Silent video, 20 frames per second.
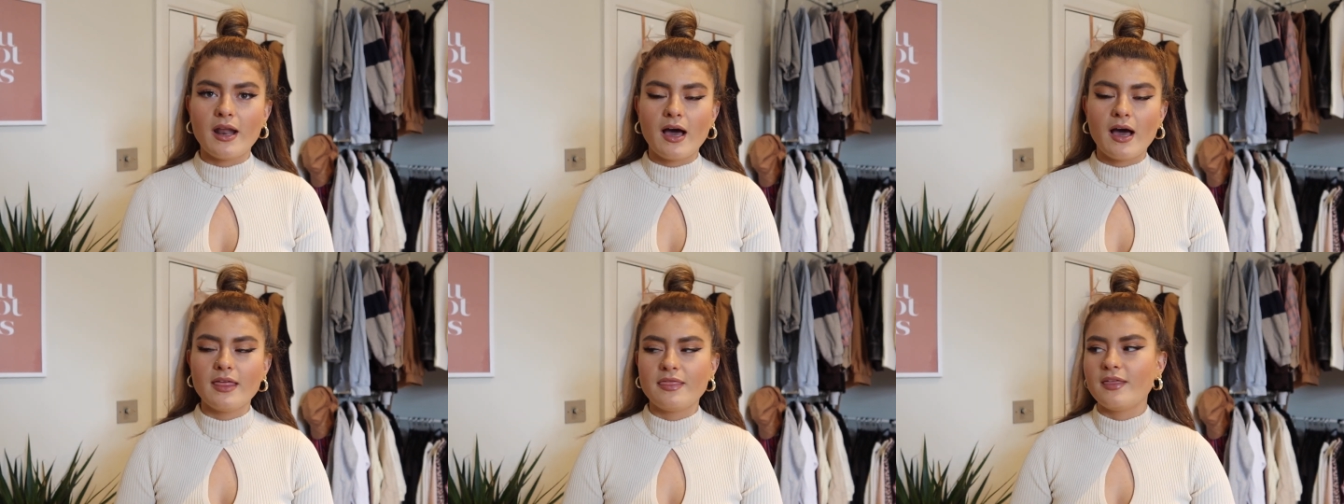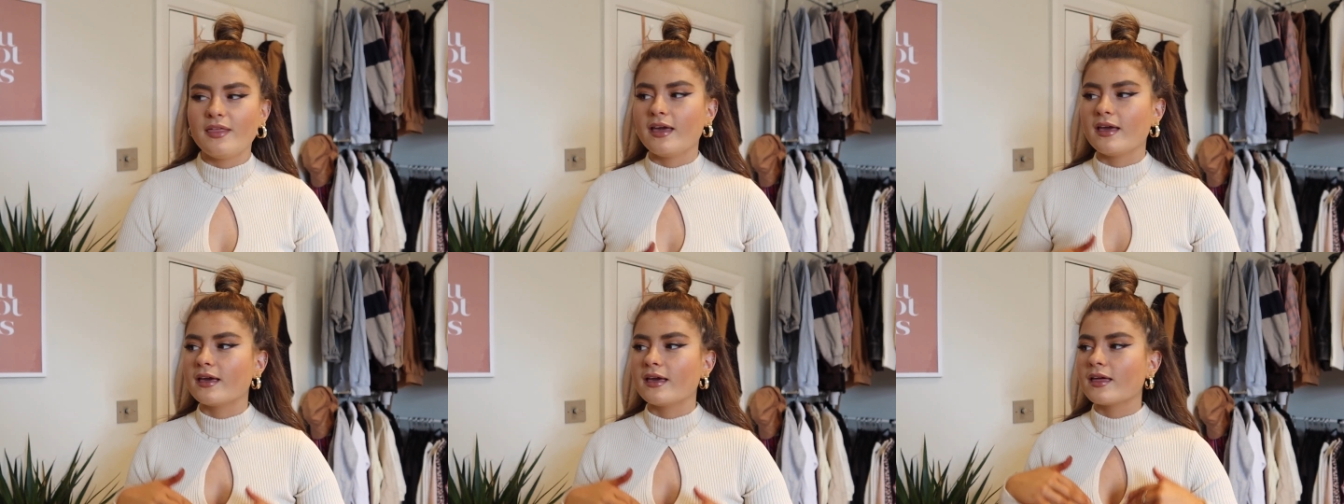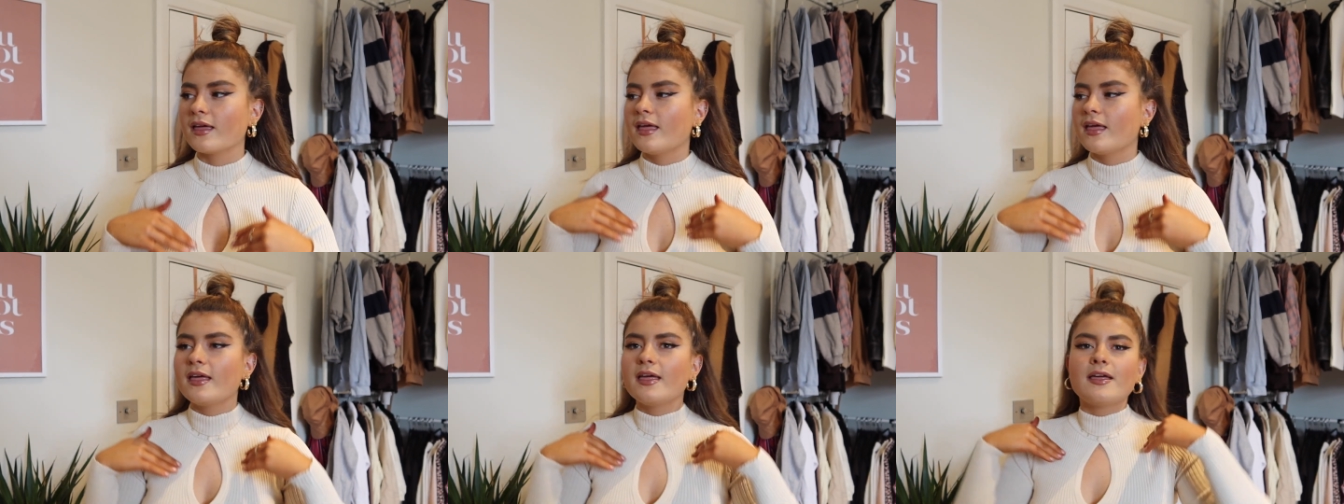I
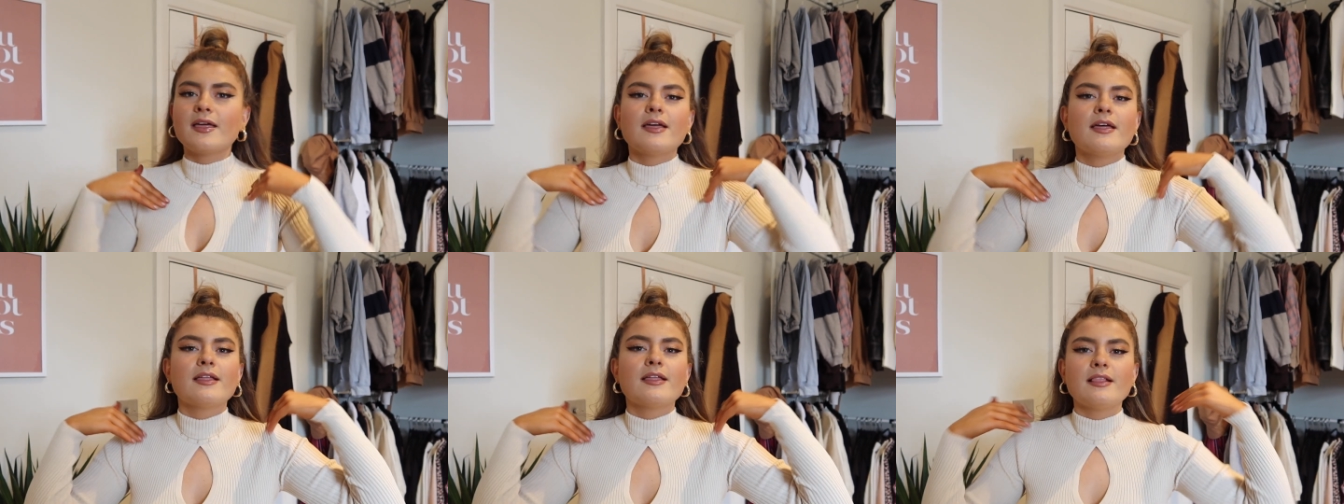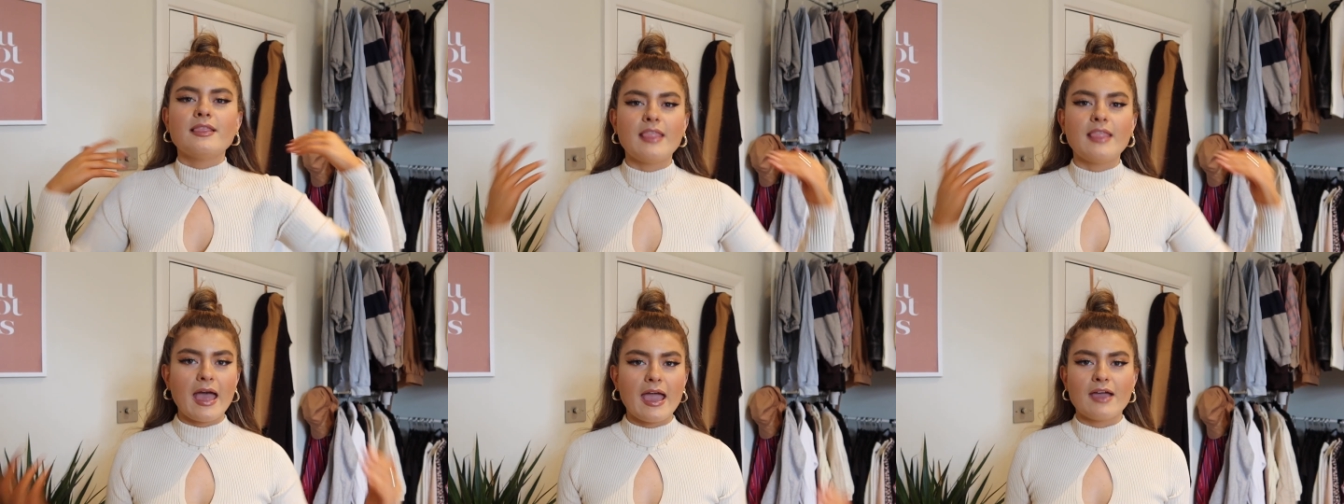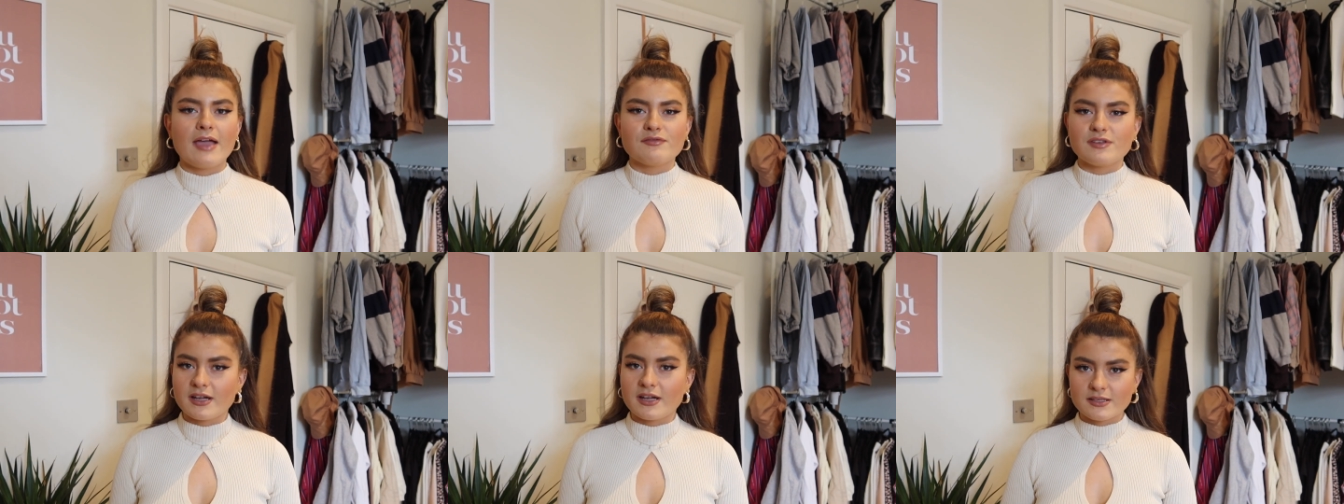think they
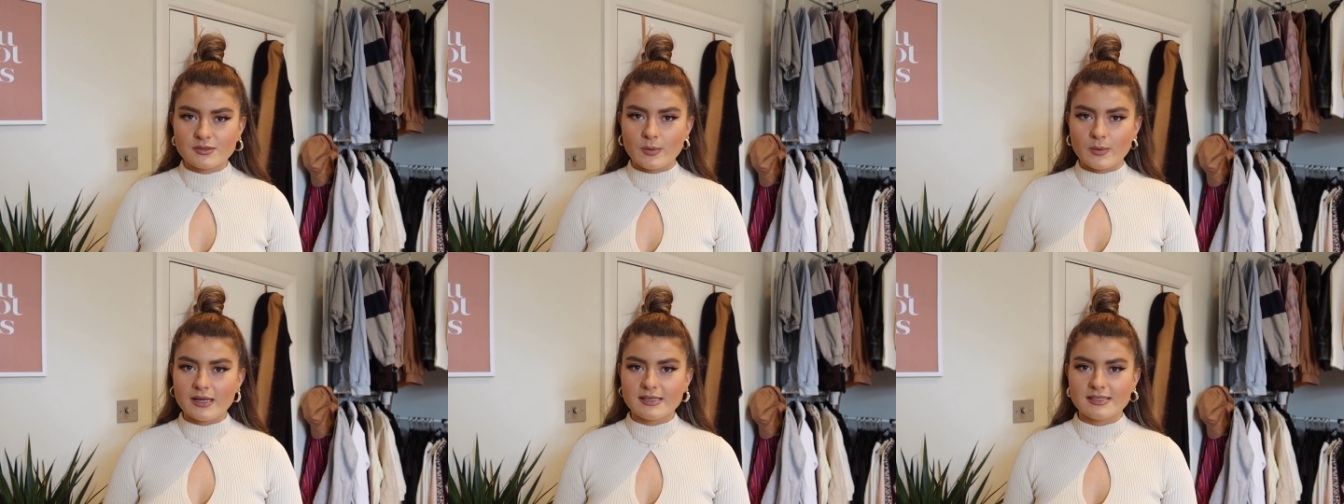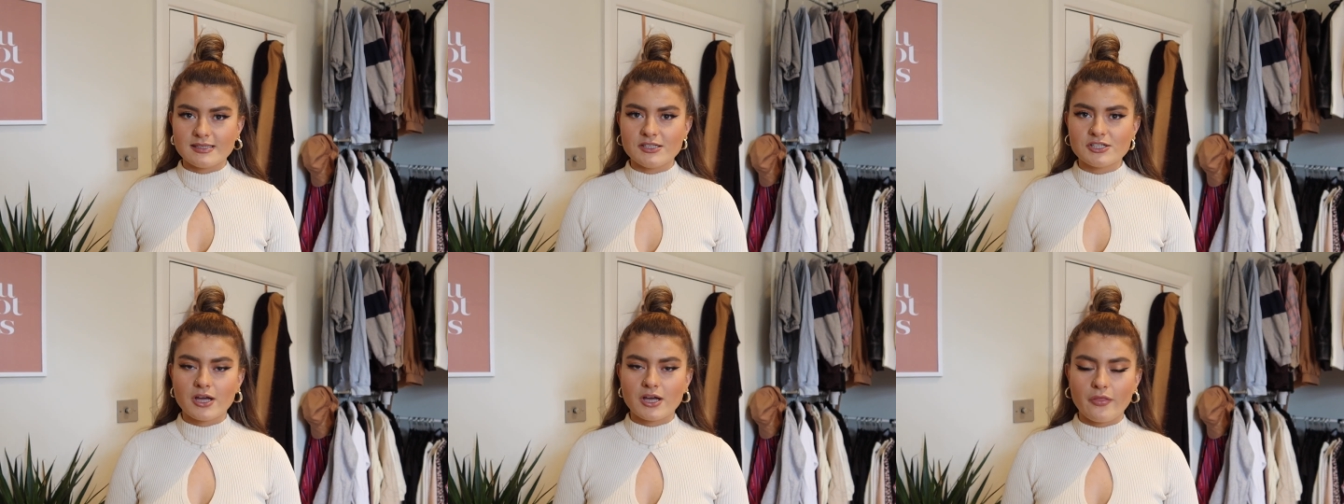have done as well as each